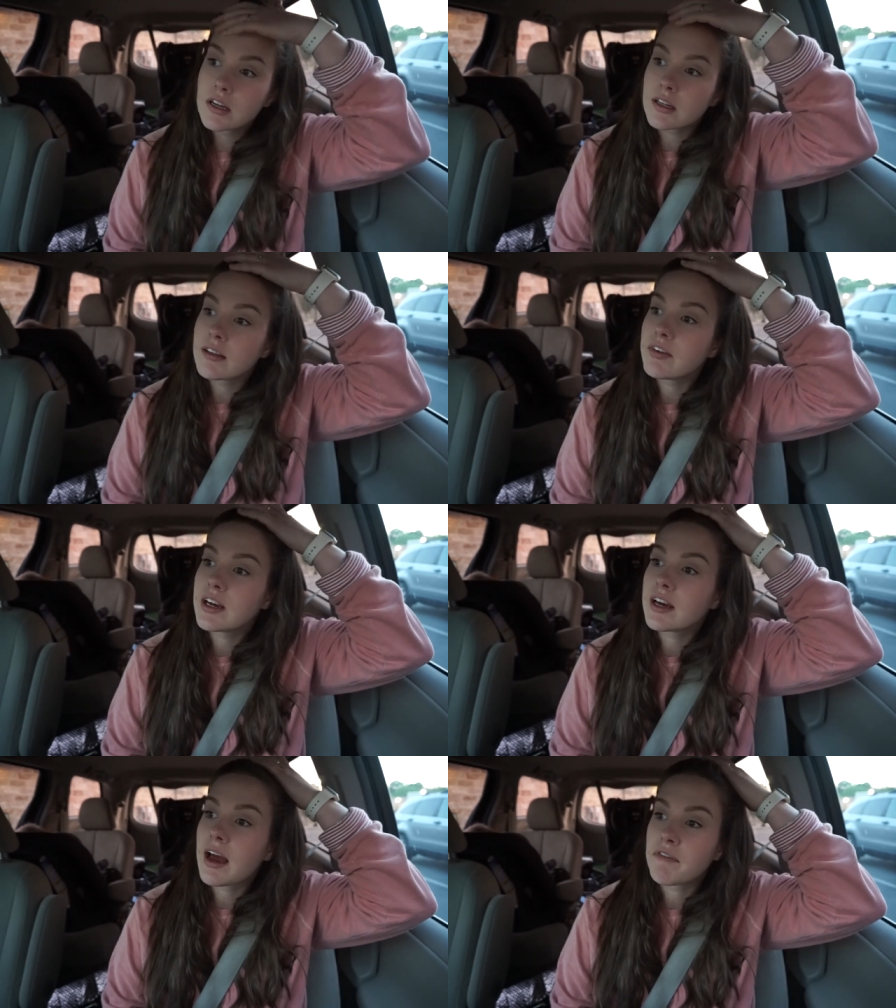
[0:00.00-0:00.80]

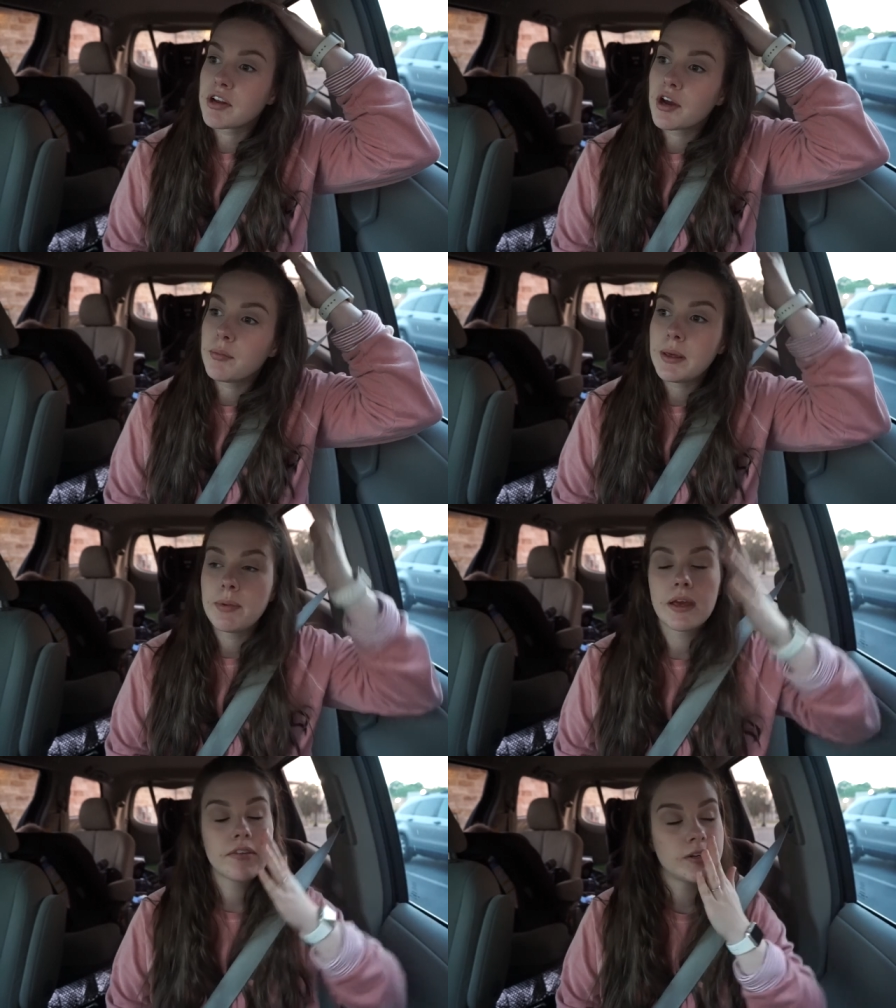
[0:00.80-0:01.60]
Olivia having to go
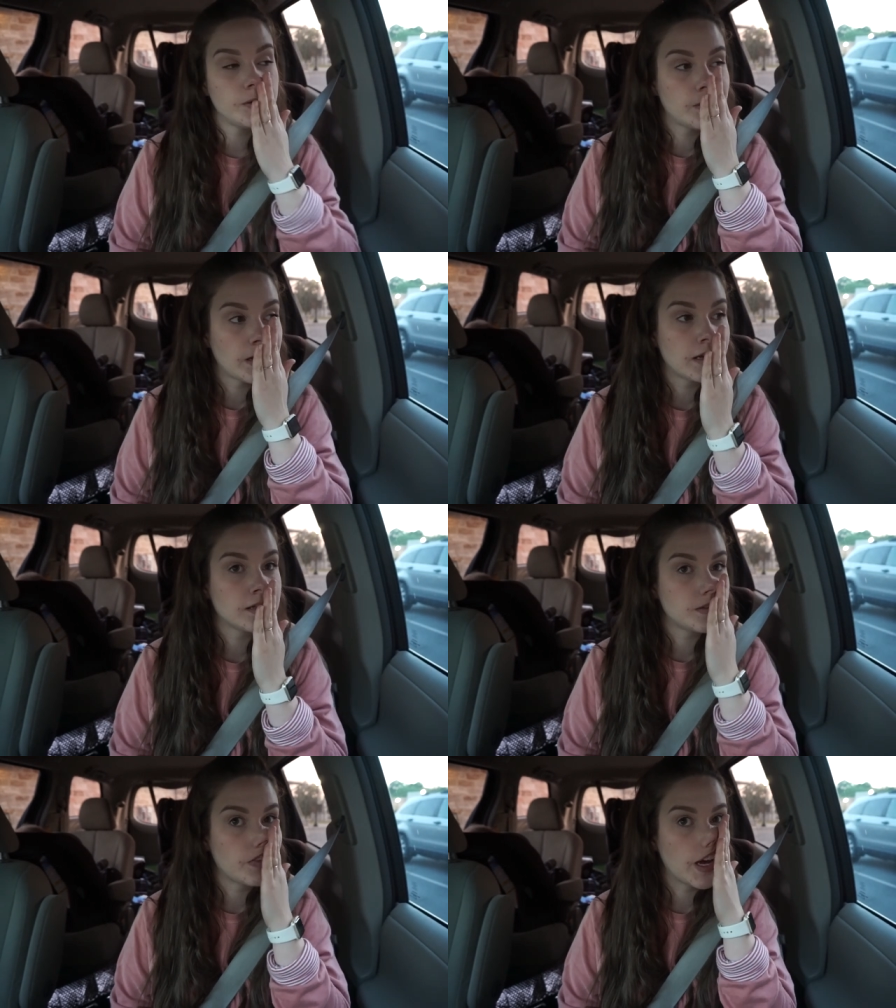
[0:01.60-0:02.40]
pee-pee every 2
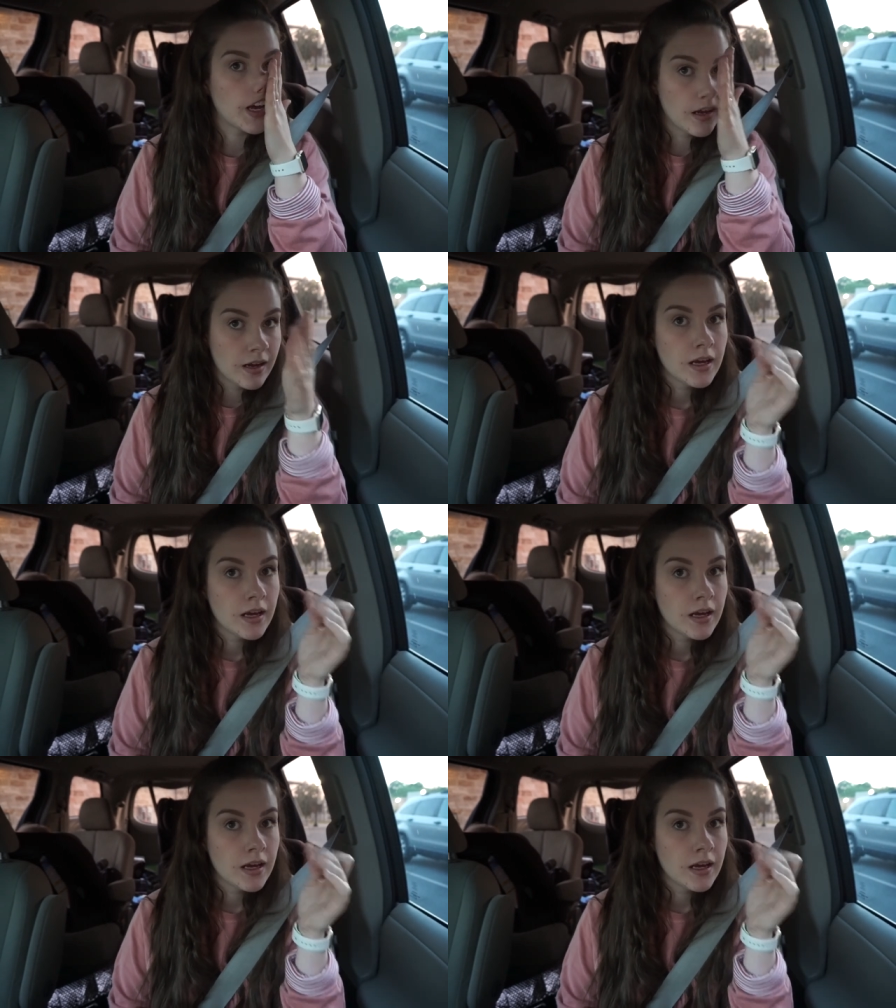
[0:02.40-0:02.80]
seconds, but